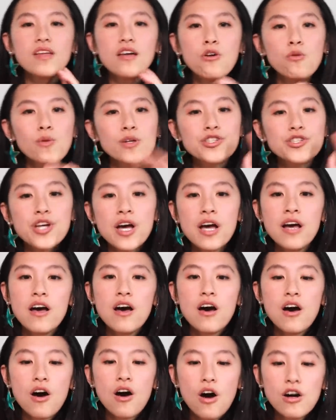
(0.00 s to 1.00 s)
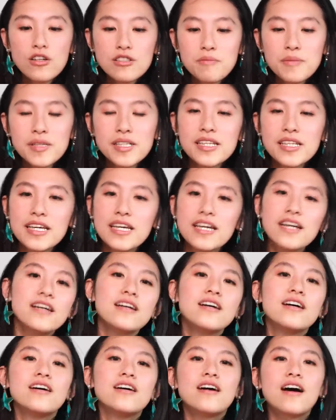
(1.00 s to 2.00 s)
Which ultimately,
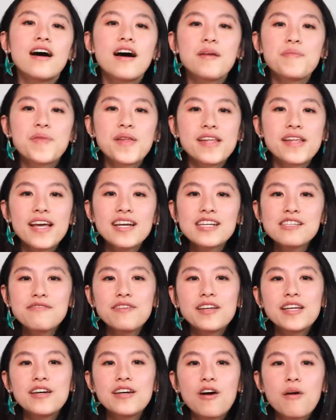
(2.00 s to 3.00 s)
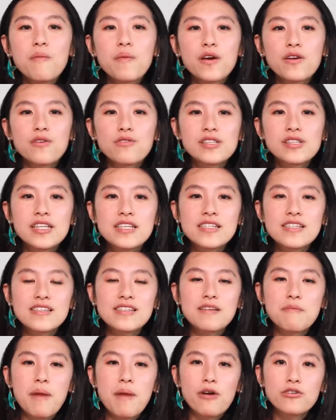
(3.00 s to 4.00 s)
um, the next video I'm going to release is
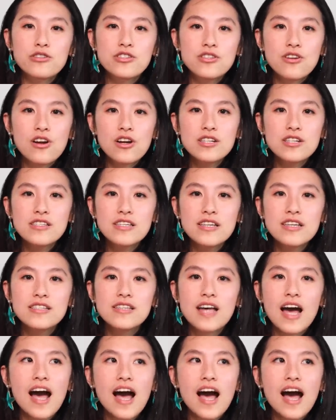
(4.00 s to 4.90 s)
about starseeds.